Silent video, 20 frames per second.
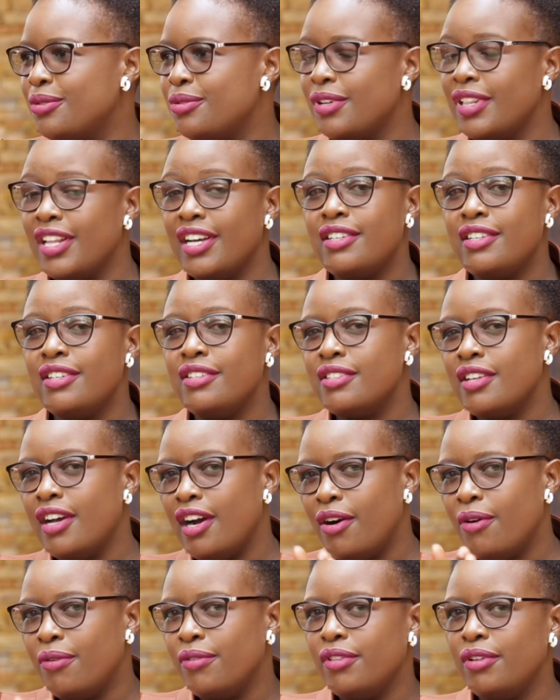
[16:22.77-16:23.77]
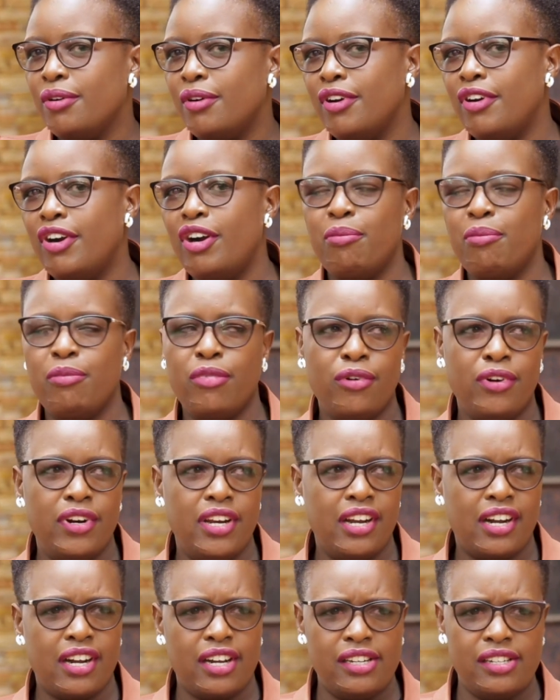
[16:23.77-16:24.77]
So that is how the Honorable
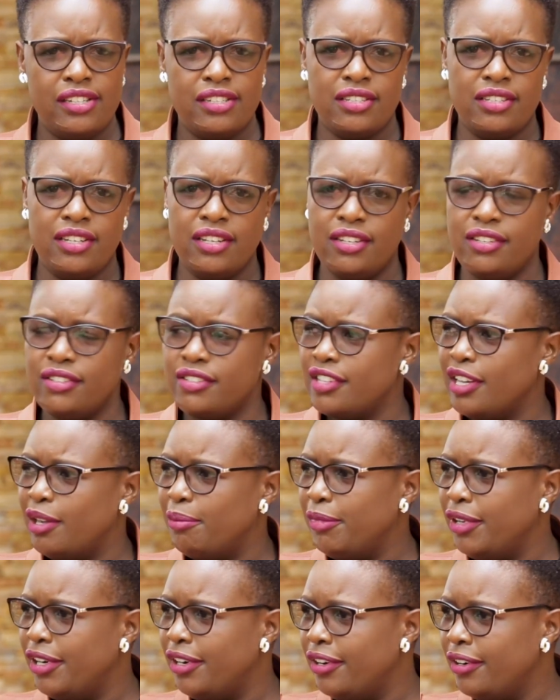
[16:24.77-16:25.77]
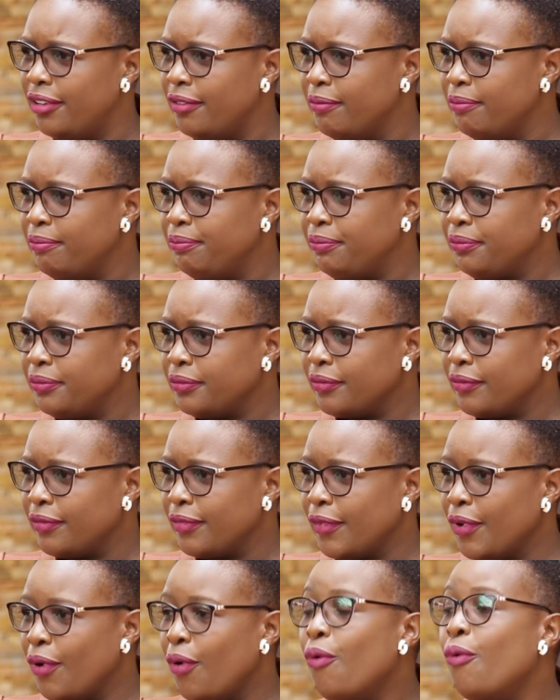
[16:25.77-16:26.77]
Onekalit Dennis Amere
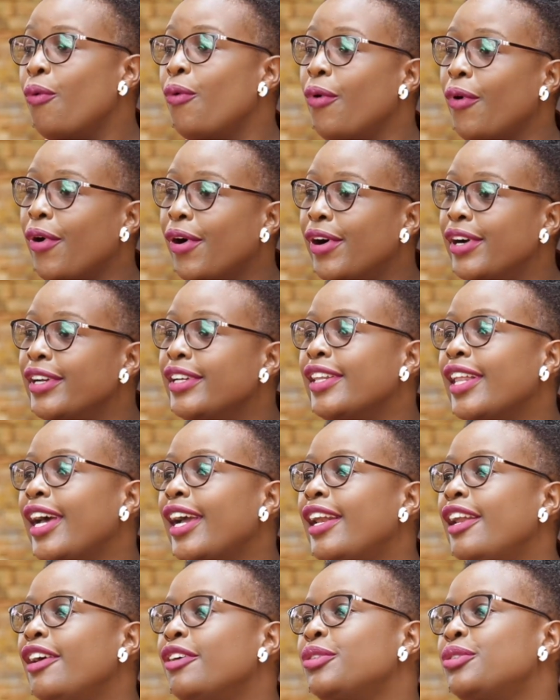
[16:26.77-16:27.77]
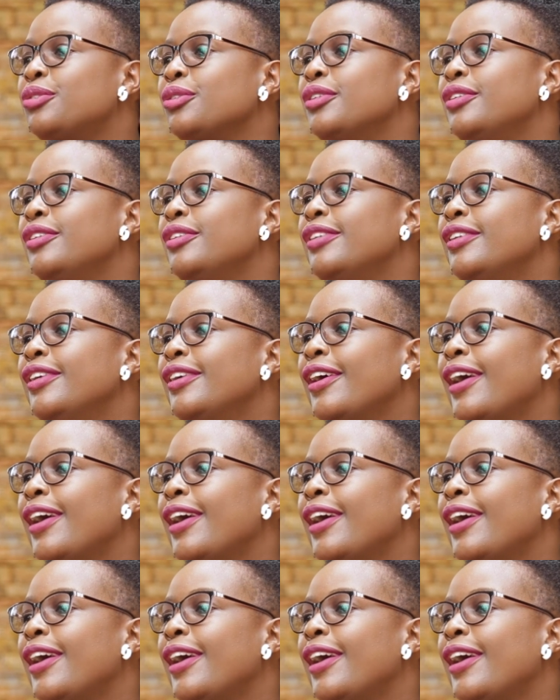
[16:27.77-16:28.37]
won the election.